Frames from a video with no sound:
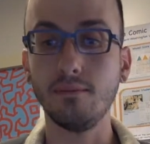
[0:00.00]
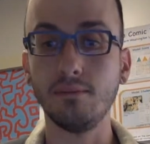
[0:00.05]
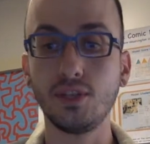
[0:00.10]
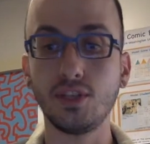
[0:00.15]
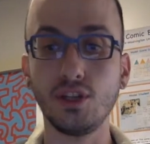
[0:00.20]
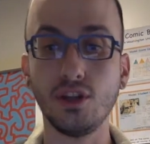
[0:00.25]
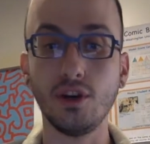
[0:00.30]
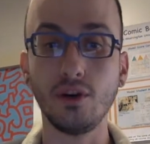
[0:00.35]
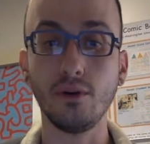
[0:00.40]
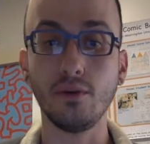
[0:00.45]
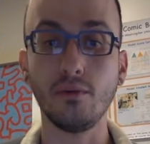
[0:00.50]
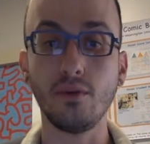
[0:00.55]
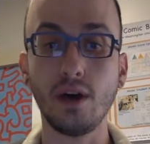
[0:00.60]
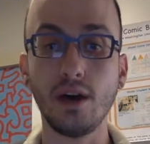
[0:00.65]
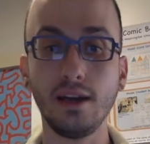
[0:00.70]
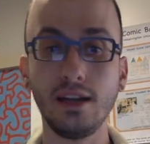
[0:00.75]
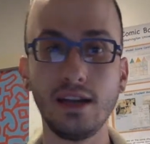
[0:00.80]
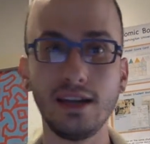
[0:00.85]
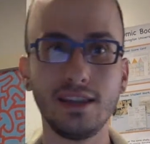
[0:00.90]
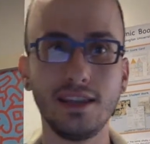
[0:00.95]
So
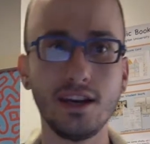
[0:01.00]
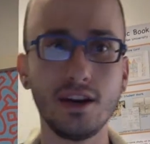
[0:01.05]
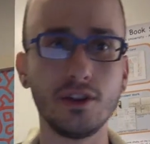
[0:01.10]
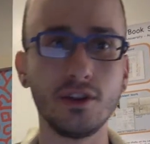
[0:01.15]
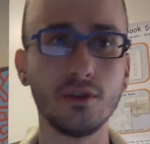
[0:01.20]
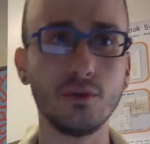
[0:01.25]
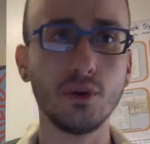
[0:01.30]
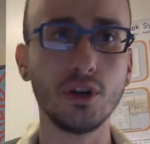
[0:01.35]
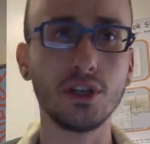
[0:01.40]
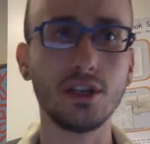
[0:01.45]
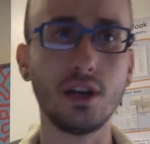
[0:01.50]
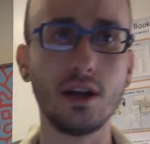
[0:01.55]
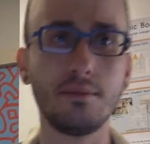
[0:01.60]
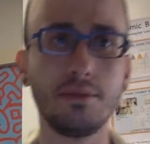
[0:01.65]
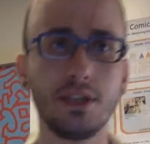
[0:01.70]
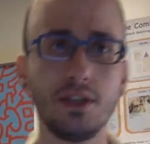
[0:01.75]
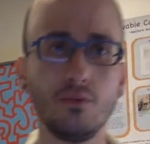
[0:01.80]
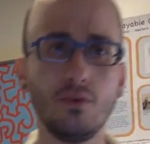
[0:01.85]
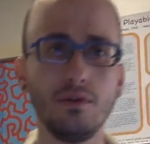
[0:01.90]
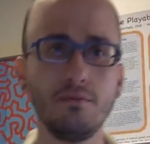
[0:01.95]
unlike the other
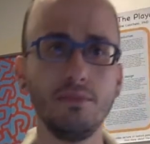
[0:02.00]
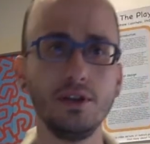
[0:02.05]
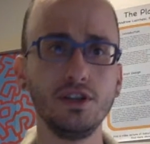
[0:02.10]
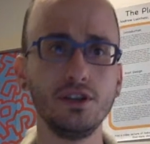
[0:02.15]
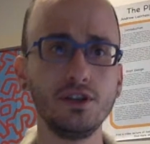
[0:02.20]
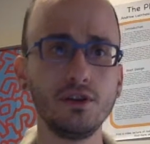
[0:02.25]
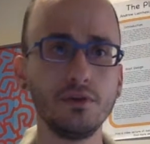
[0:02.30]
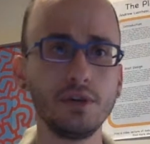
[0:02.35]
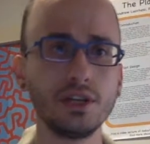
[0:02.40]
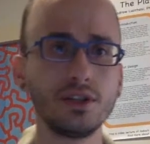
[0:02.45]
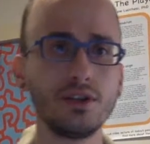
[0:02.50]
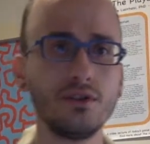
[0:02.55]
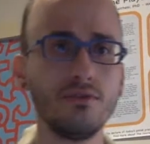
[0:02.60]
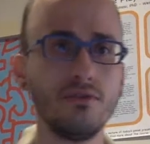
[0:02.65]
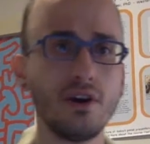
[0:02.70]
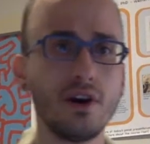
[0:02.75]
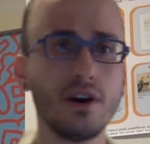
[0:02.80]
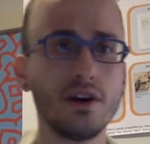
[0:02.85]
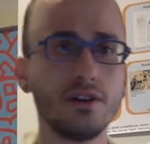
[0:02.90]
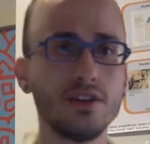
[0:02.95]
workshops that we've been doing so
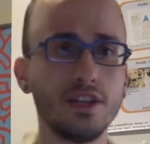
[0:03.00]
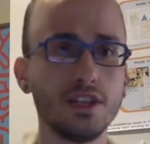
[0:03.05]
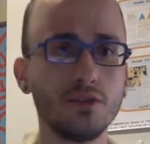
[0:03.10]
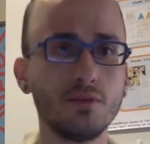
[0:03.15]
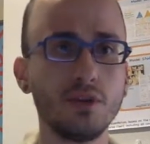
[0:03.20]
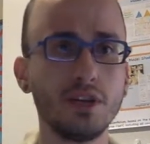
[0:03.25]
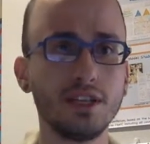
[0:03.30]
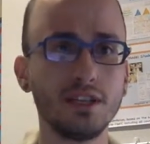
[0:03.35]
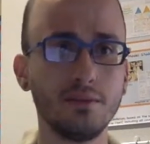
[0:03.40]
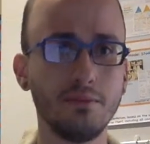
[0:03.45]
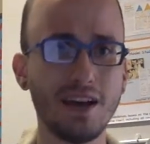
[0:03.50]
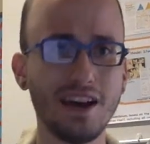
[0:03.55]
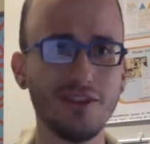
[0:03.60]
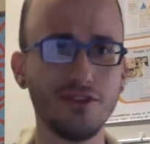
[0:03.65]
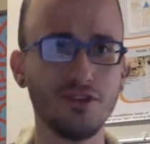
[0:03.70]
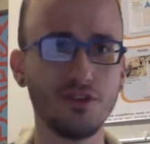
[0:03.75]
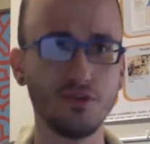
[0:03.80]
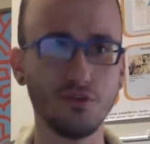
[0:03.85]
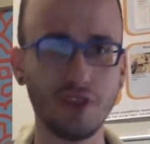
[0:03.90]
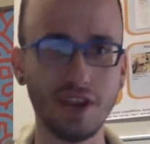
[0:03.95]
far, this one is
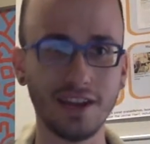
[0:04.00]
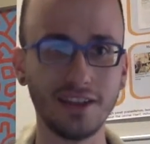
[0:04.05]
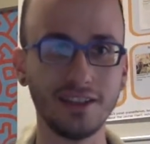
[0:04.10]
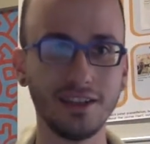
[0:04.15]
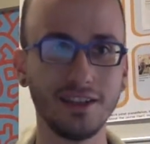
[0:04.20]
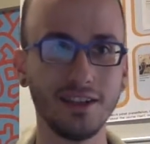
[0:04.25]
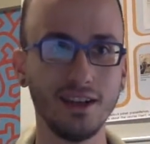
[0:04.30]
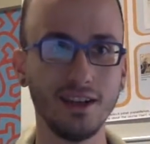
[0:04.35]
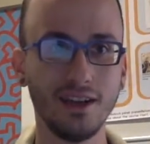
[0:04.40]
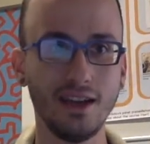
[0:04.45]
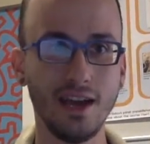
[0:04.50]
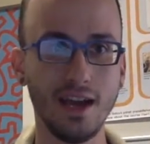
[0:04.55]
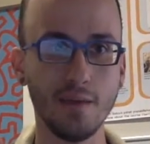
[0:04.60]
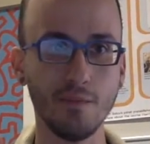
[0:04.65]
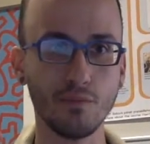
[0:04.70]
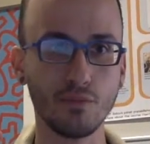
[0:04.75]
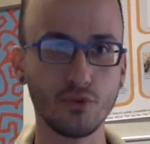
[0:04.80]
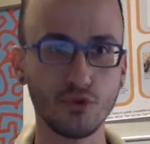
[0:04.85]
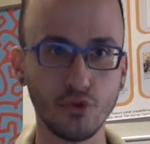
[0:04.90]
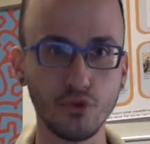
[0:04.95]
about direct
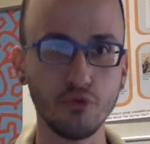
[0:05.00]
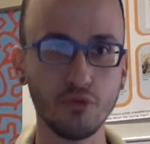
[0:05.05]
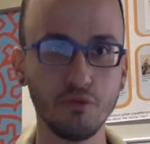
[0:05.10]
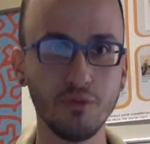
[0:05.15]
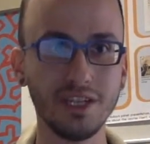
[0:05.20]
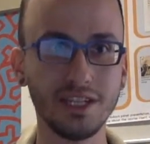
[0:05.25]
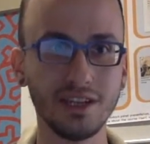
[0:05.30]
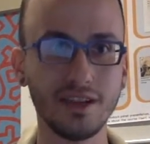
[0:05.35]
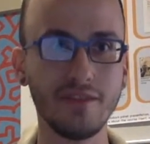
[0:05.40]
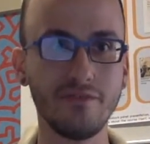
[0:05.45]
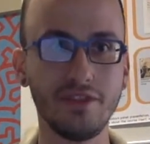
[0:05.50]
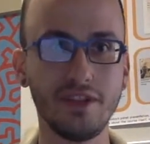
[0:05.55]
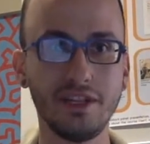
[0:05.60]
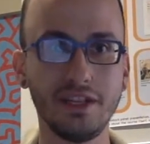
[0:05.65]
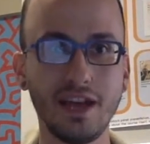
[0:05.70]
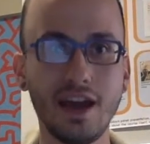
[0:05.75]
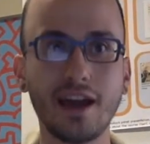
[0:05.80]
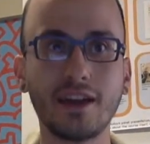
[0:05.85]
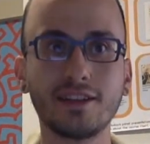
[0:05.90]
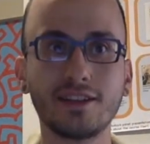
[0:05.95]
improvement of the
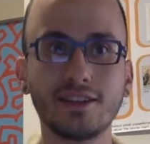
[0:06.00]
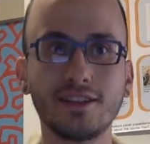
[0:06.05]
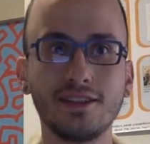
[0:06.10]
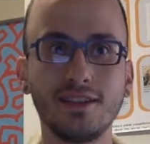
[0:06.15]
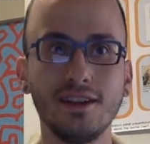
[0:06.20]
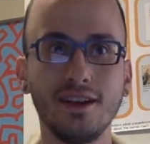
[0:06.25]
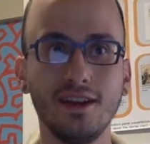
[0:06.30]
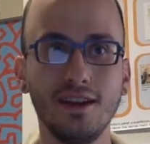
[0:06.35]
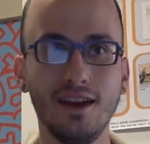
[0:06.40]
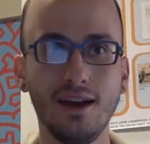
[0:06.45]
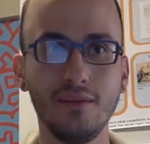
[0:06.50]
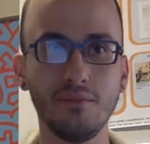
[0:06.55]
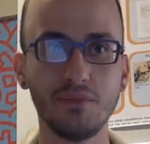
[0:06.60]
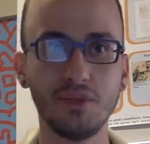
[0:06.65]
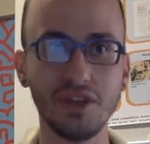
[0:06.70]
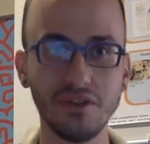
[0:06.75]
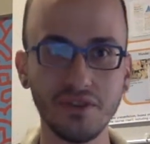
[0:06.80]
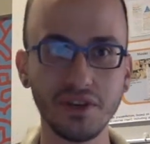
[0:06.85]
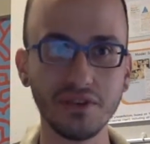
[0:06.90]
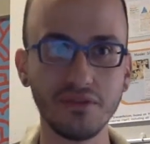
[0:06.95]
text,
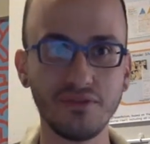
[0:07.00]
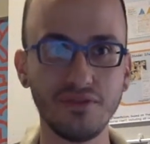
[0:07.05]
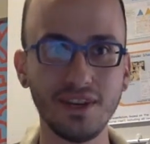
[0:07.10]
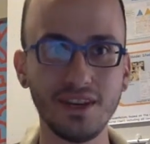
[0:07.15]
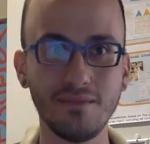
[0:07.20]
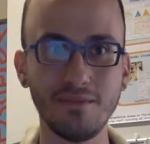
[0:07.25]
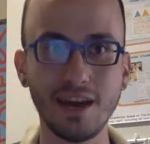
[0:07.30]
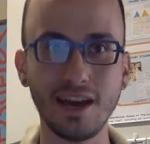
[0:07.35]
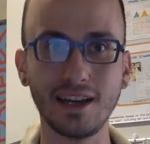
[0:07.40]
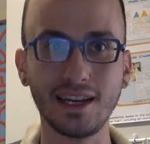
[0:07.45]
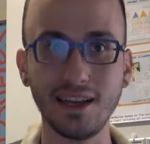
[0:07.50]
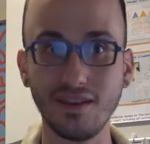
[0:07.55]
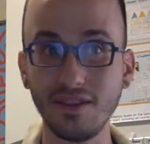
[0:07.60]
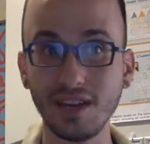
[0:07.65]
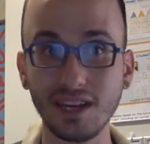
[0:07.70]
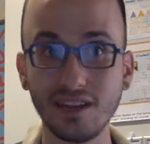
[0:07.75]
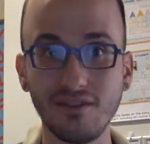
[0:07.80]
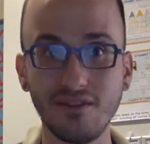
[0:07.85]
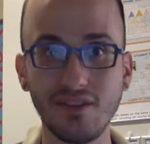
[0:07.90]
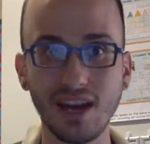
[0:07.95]
giving feedback,
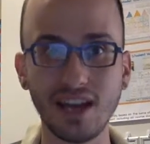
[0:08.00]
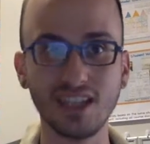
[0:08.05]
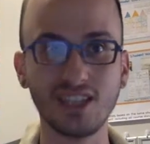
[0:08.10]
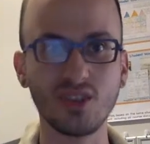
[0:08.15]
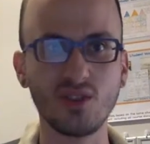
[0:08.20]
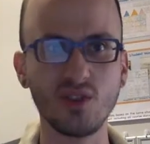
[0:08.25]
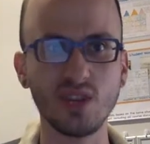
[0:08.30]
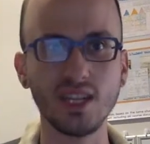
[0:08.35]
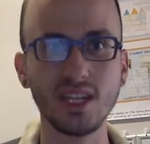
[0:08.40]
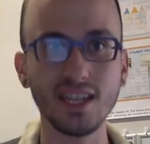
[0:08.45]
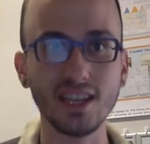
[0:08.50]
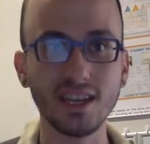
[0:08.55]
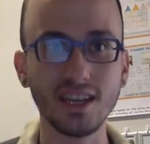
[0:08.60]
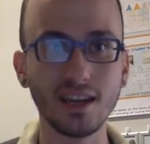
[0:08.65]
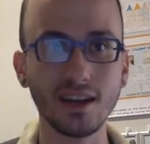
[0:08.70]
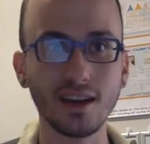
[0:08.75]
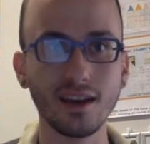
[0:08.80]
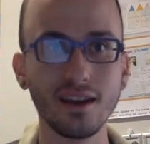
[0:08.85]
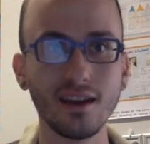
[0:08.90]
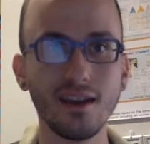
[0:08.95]
giving advice,
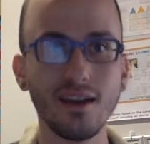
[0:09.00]
critiquing.